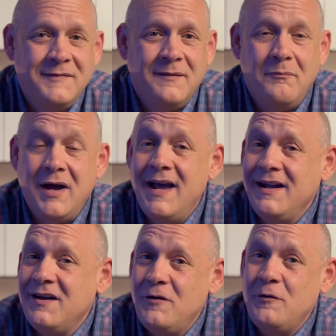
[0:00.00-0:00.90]
buying
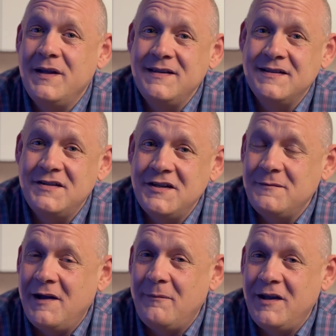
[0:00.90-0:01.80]
a home isn't just
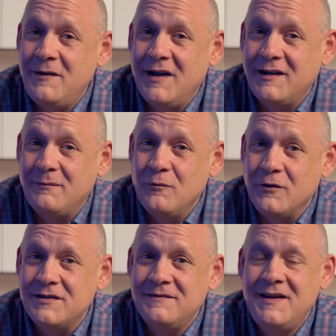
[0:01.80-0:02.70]
about paying back the
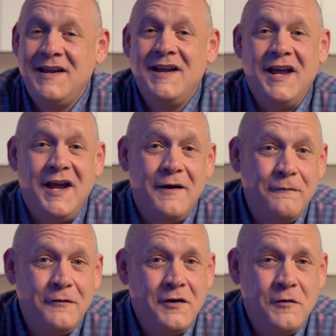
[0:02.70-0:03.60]
mortgage.
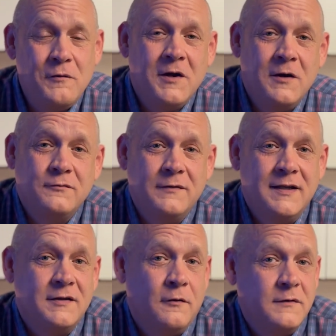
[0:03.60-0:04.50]
Every home comes with
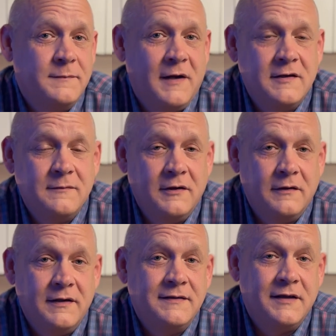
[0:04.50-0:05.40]
its own
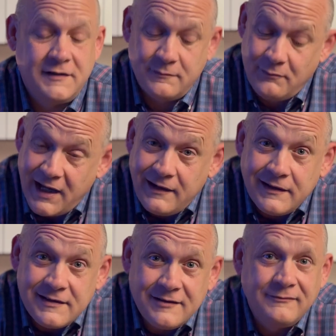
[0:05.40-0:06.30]
responsibilities such as
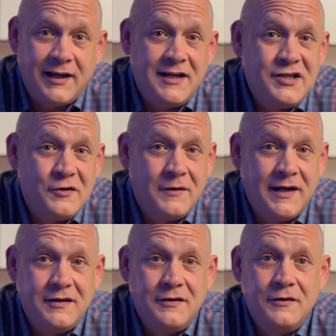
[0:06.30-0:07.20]
maintenance, HOA
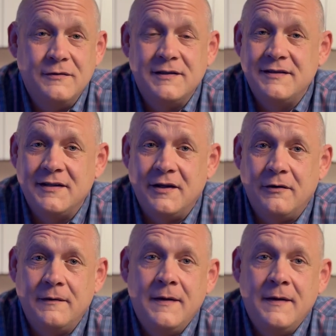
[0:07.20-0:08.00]
dues, etc.